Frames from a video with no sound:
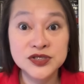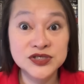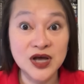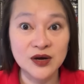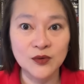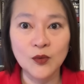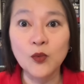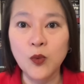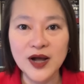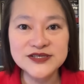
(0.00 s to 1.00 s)
So
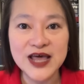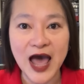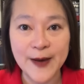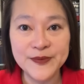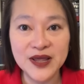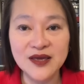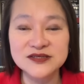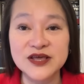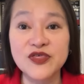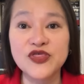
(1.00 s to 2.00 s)
what's happening
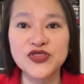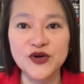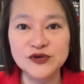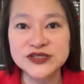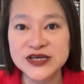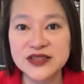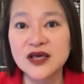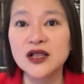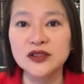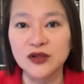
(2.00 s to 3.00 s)
is that the thirteenth
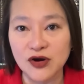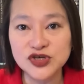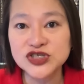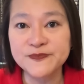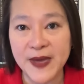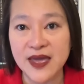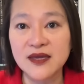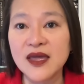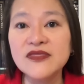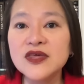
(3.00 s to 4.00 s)
largest
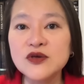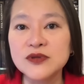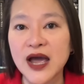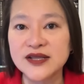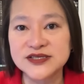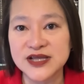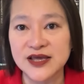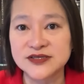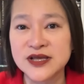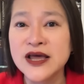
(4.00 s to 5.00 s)
bank in the United
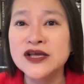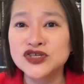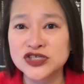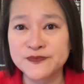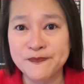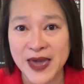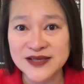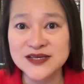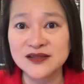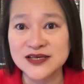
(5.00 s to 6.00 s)
States just
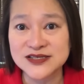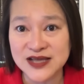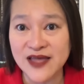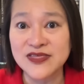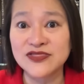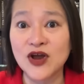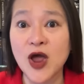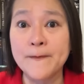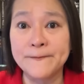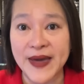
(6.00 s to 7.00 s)
basically said that they're
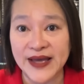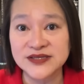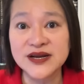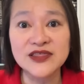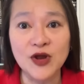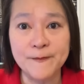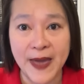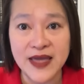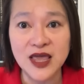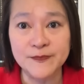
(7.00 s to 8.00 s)
abandoning their
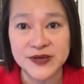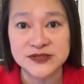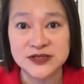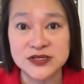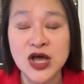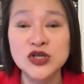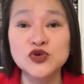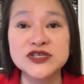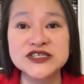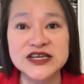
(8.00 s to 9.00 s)
banking business
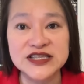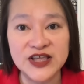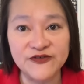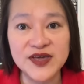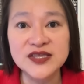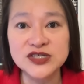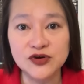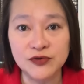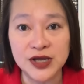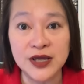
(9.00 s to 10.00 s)
to a significant
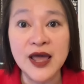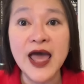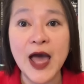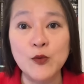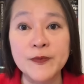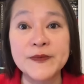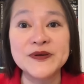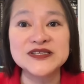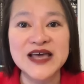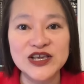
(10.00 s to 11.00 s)
degree and will be
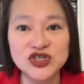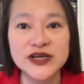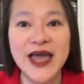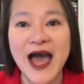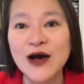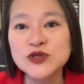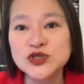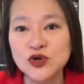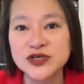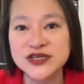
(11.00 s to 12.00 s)
potentially
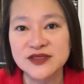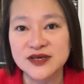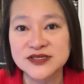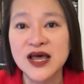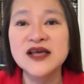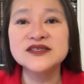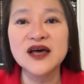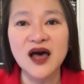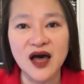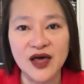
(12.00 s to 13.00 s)
outsourcing this
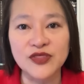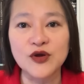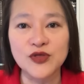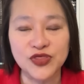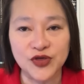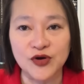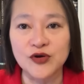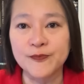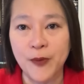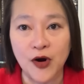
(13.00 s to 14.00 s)
to other
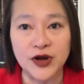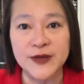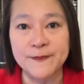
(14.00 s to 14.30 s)
third-party